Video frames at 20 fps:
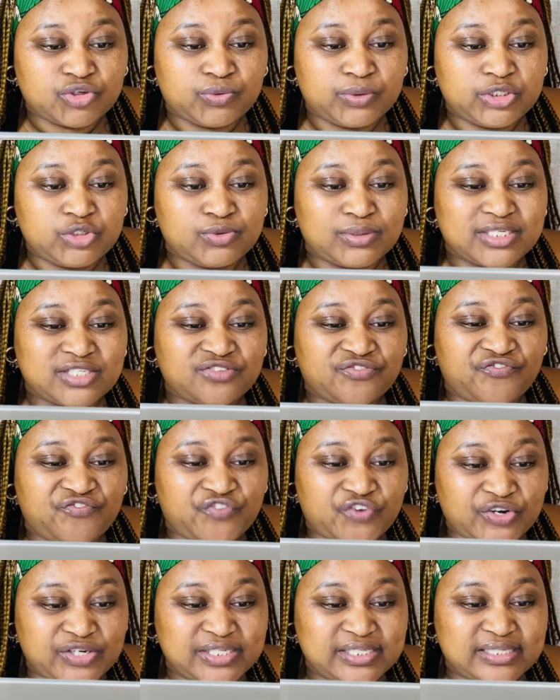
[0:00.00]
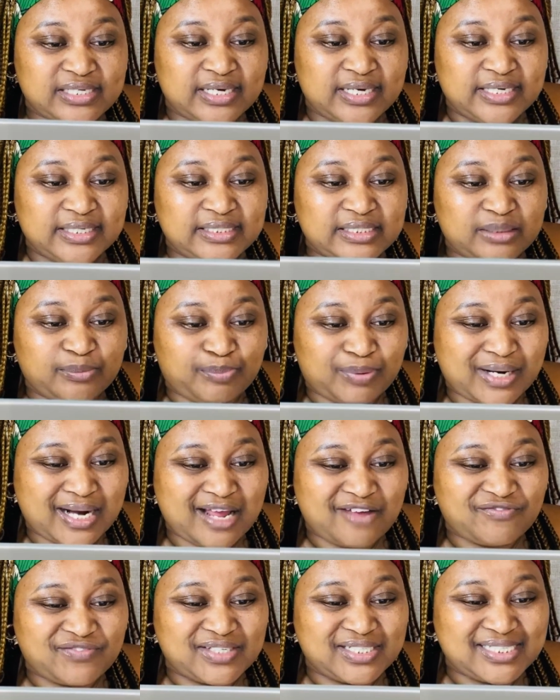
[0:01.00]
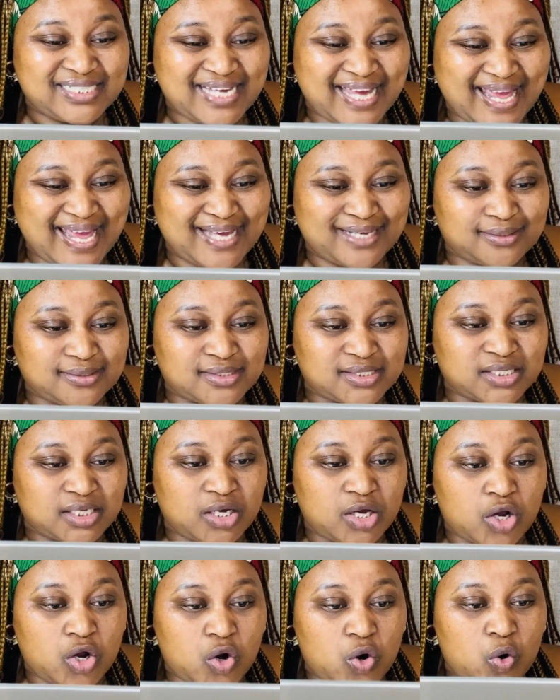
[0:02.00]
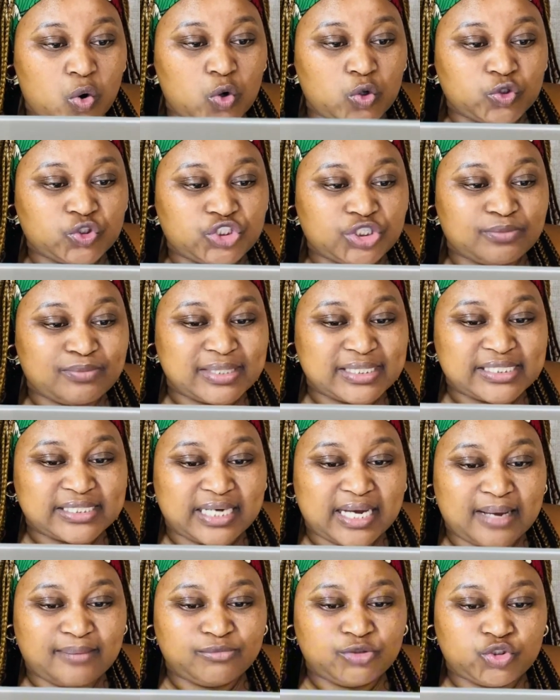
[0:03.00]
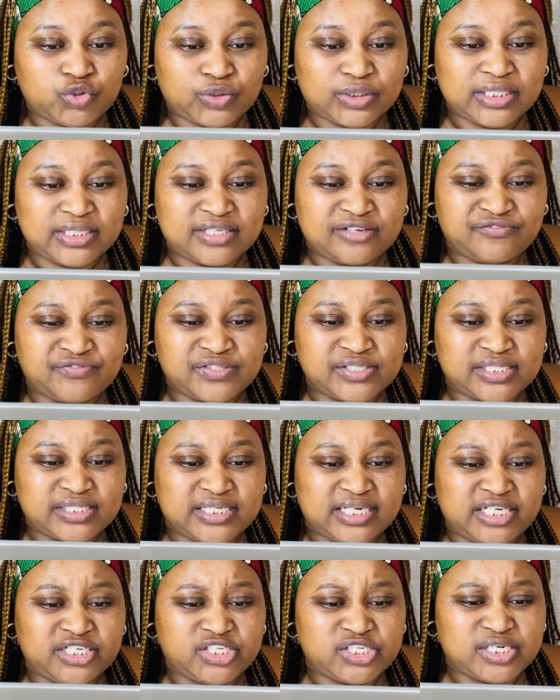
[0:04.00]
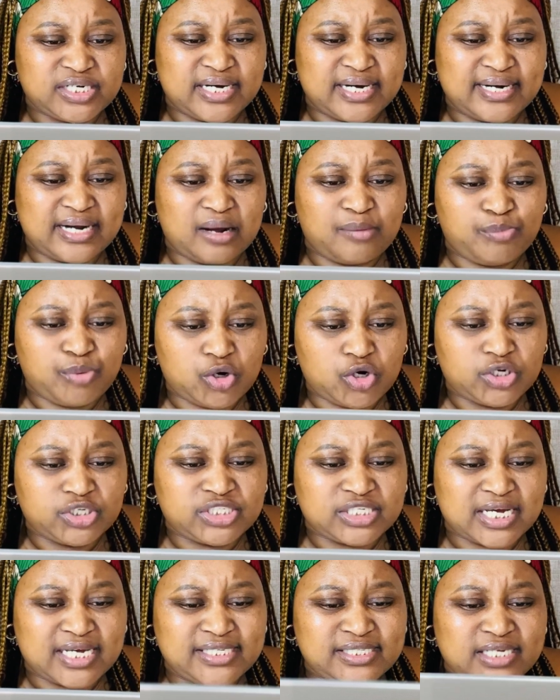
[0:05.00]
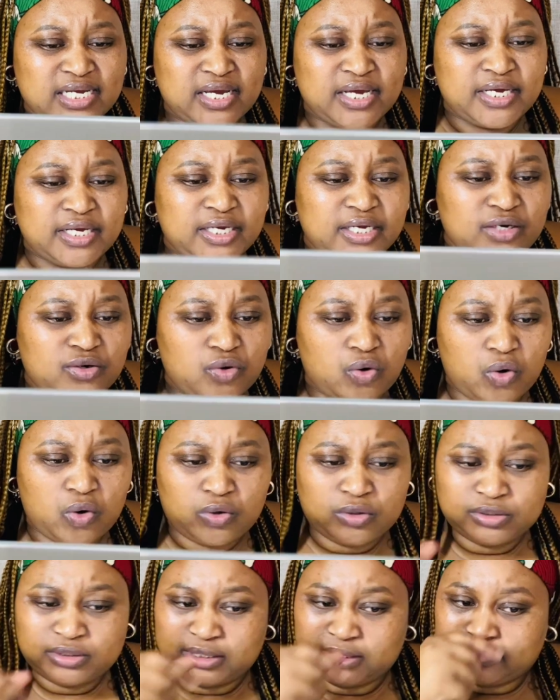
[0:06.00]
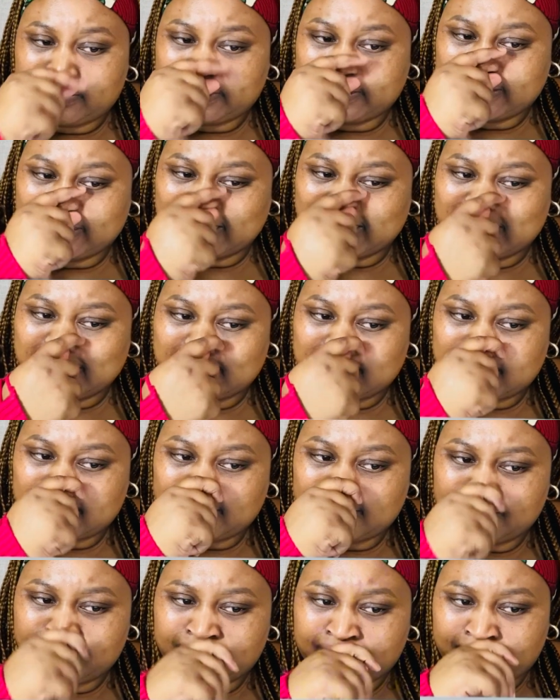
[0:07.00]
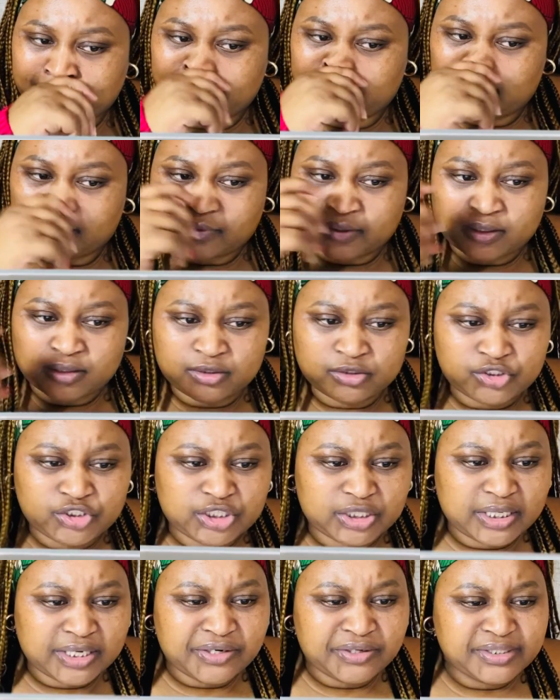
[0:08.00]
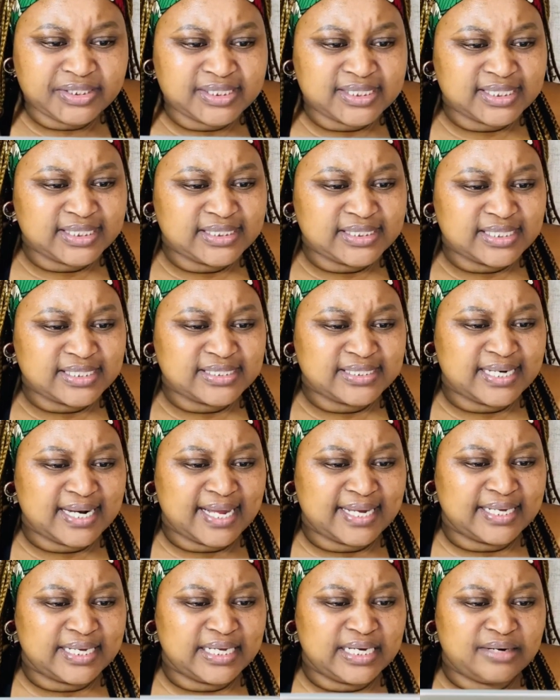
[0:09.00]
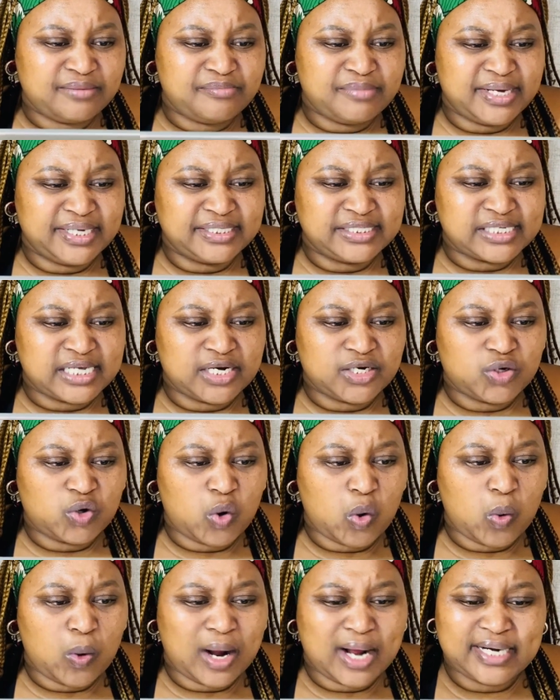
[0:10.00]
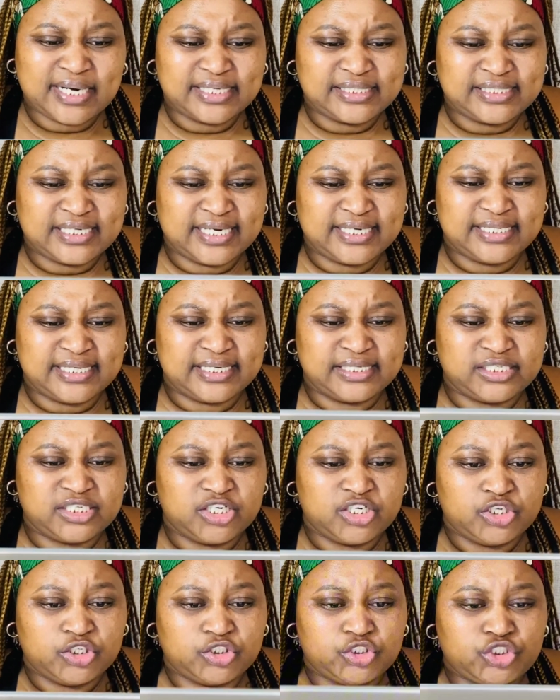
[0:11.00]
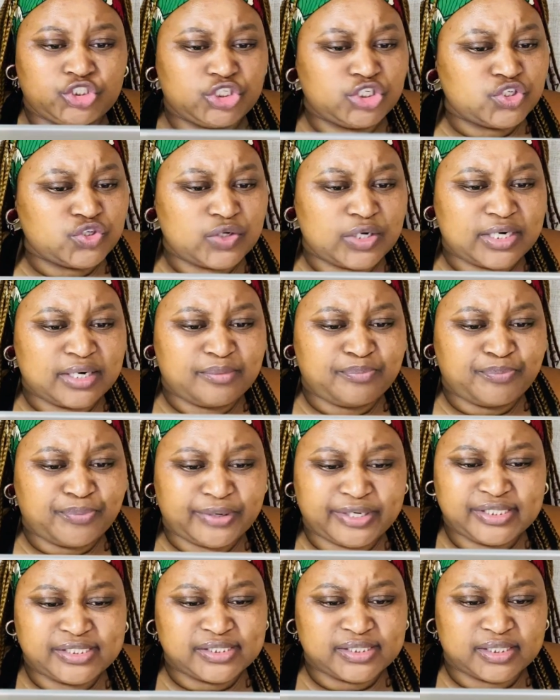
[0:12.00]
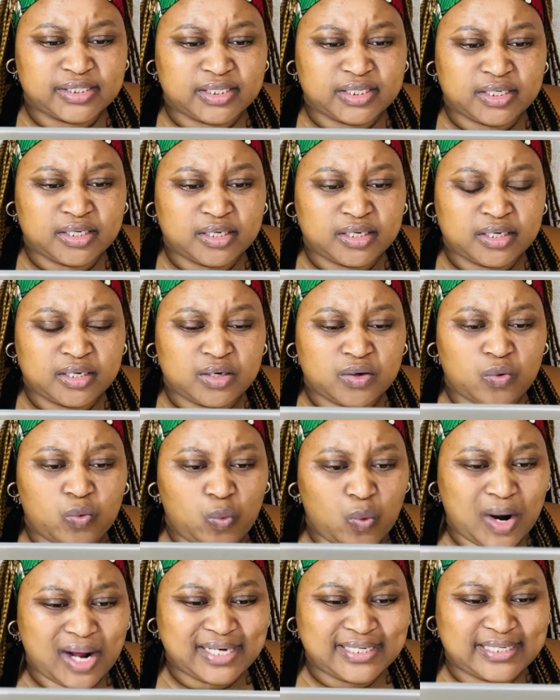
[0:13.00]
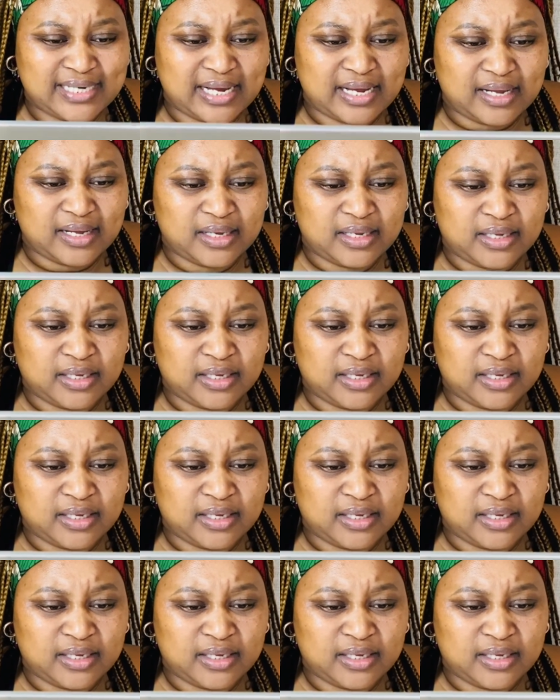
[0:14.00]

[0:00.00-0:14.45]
which was first deprived tags, or she must come during the visitation and apologize in all the regions. She cannot treat us like inmates and go unattended. She's not a prison warder